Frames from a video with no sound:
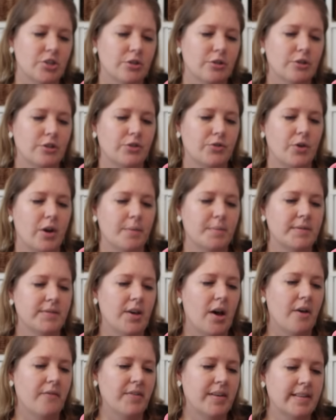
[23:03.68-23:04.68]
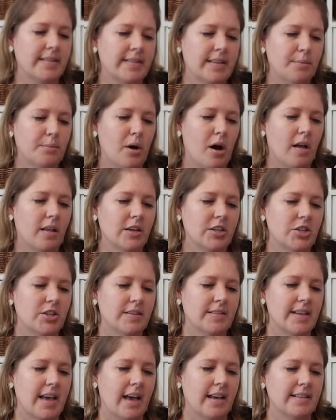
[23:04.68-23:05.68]
sugar scrub softens and
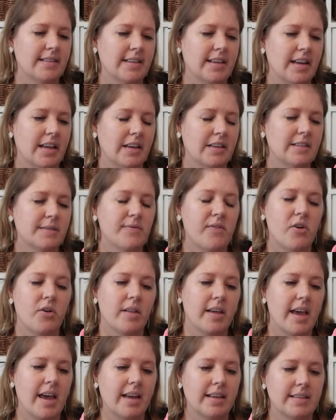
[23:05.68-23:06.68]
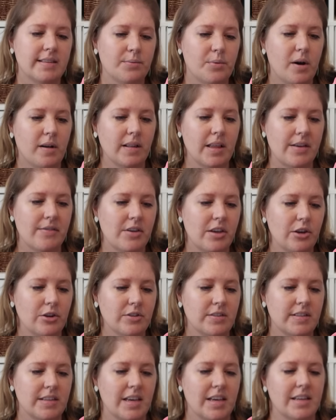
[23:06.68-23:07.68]
polishes as it exfoliates while leaving
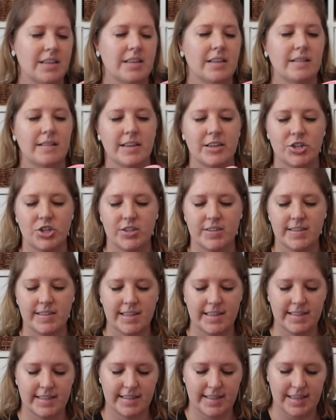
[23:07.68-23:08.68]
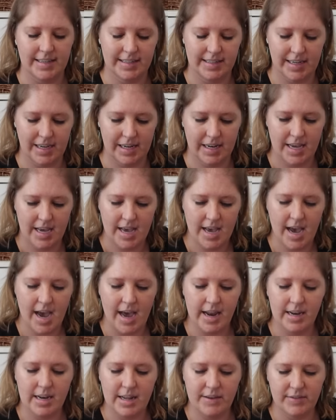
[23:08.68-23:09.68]
your skin deliciously scented.
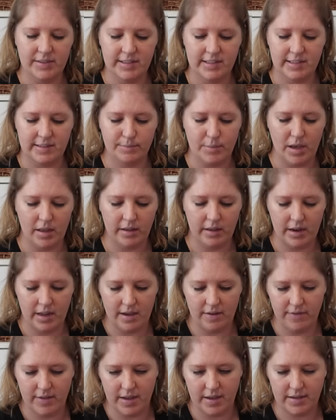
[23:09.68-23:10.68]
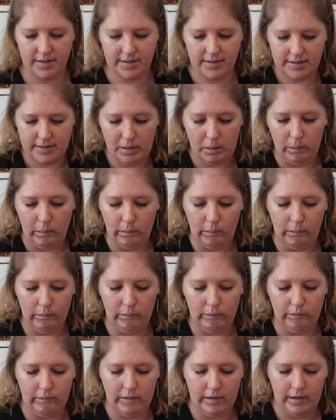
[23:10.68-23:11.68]
I didn't even smell any of this.
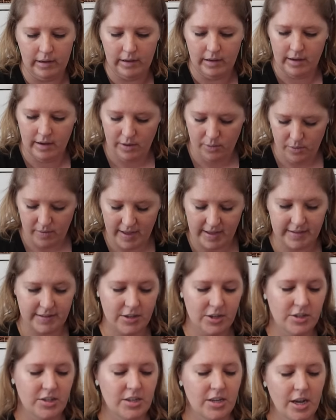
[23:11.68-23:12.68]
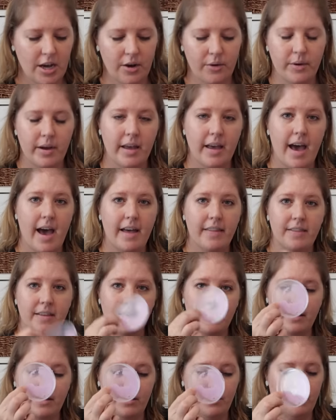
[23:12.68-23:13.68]
Ooh. Well, that's good to know. It had
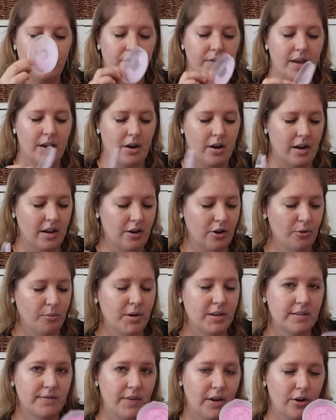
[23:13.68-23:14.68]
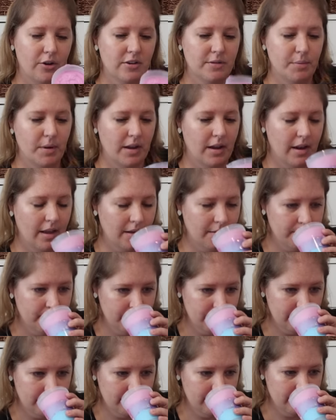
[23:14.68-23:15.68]
the little thing on it. Nobody's finger's been in it.
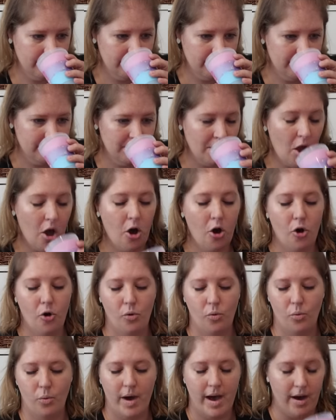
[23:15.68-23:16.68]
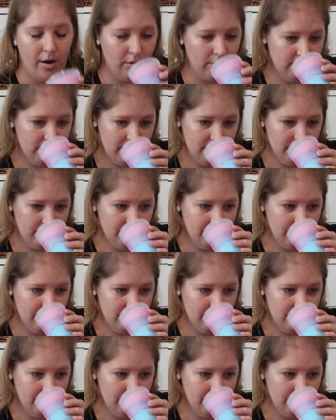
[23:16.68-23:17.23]
Oh, wow.